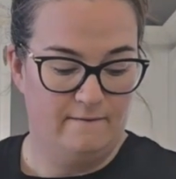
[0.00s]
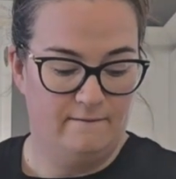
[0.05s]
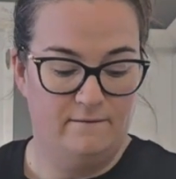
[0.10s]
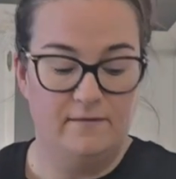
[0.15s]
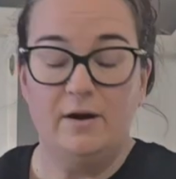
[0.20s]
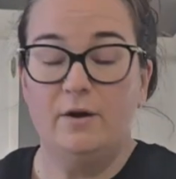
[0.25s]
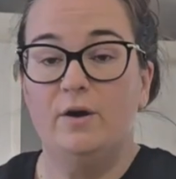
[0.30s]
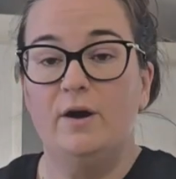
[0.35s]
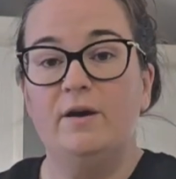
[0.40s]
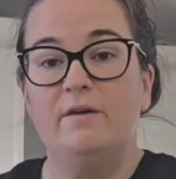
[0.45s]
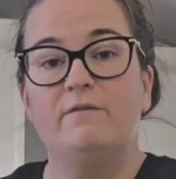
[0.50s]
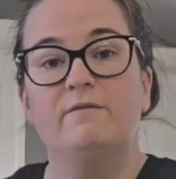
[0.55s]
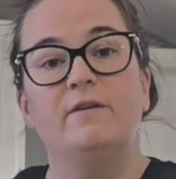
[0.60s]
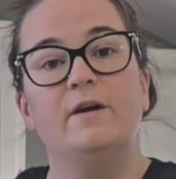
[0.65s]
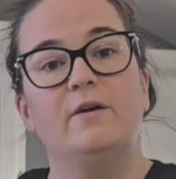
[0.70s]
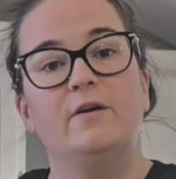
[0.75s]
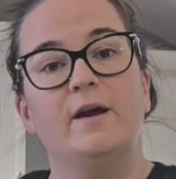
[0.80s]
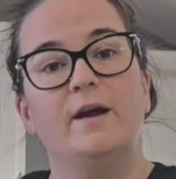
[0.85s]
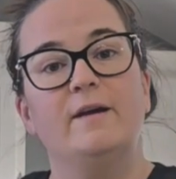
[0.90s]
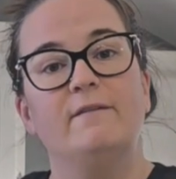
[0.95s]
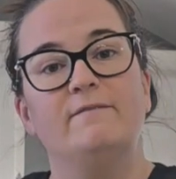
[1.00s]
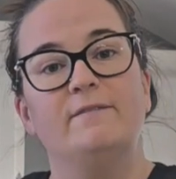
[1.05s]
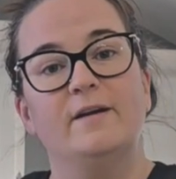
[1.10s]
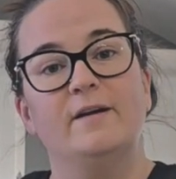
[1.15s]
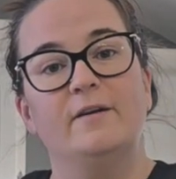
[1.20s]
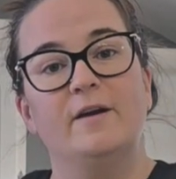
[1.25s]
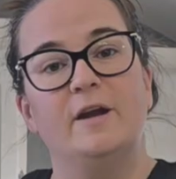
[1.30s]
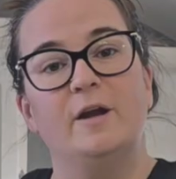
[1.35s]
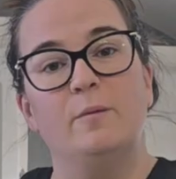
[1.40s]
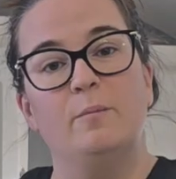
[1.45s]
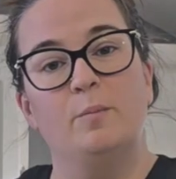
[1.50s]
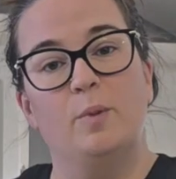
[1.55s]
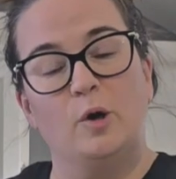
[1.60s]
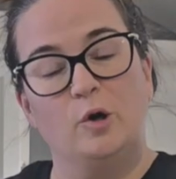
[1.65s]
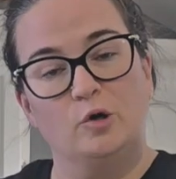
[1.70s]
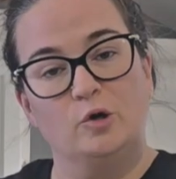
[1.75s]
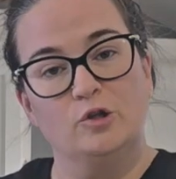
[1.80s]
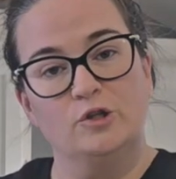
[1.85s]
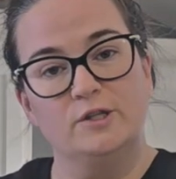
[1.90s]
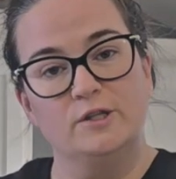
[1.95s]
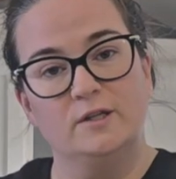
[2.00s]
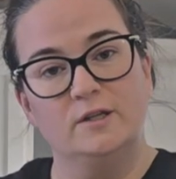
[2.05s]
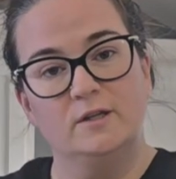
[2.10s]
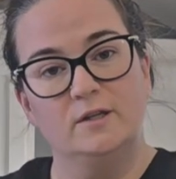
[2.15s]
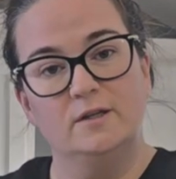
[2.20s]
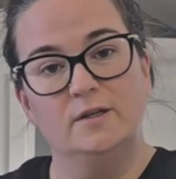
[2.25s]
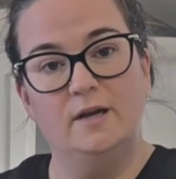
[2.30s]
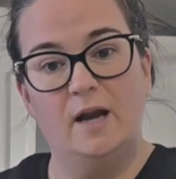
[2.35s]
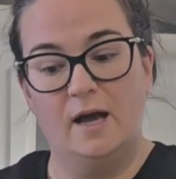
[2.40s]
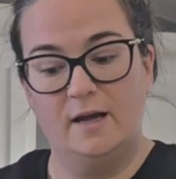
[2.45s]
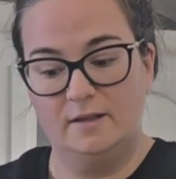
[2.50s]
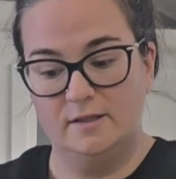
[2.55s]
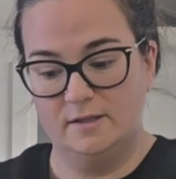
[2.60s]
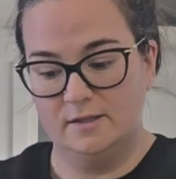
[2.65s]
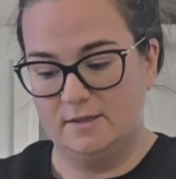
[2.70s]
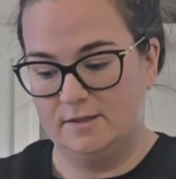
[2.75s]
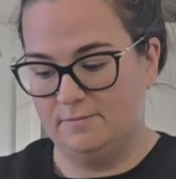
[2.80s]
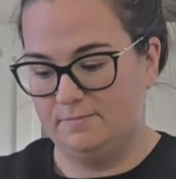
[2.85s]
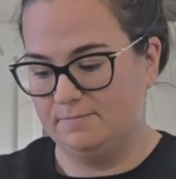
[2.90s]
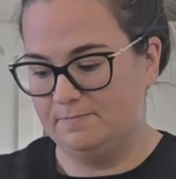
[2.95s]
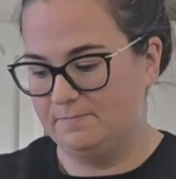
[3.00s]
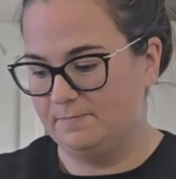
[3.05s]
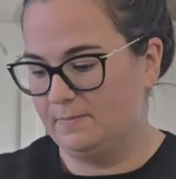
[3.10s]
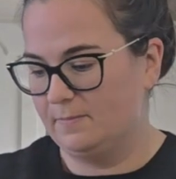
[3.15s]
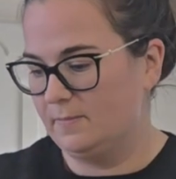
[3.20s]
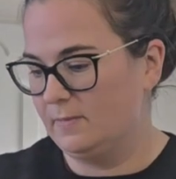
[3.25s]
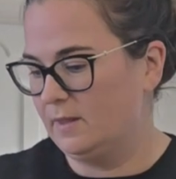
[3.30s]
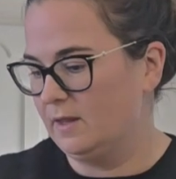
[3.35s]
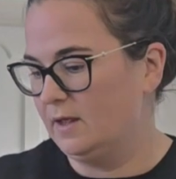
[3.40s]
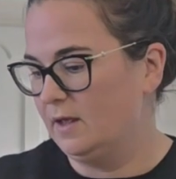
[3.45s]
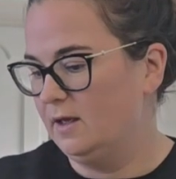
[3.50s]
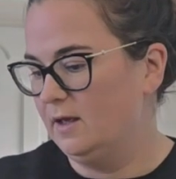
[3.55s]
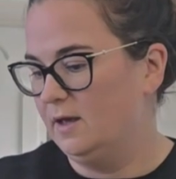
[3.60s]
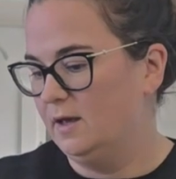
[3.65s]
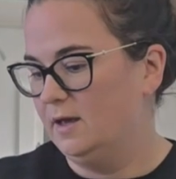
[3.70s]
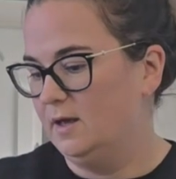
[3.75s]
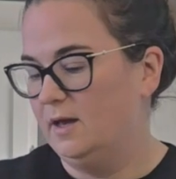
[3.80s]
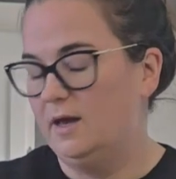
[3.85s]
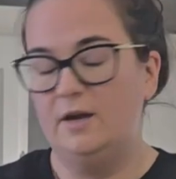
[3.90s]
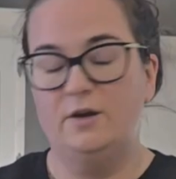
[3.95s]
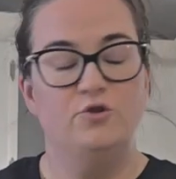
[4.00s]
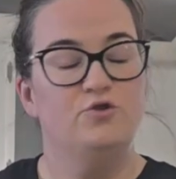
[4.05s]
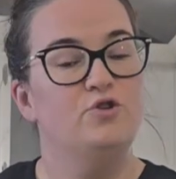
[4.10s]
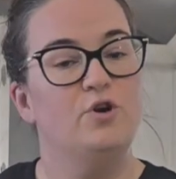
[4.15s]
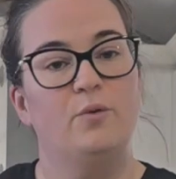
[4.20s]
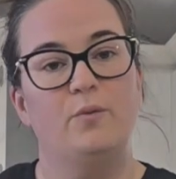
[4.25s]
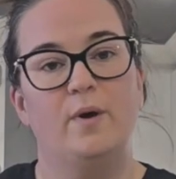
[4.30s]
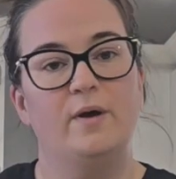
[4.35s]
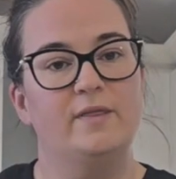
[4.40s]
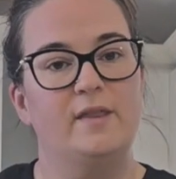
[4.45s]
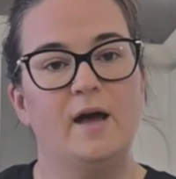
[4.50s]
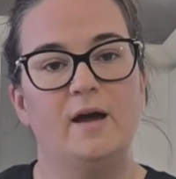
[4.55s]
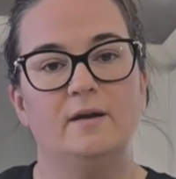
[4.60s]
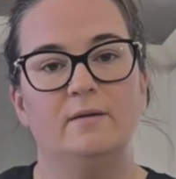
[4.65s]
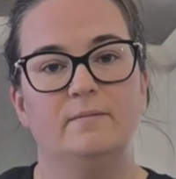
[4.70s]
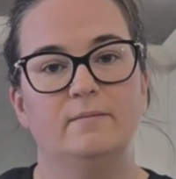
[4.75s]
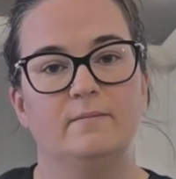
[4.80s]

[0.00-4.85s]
very, very, very burnt nuts, and you don't want that.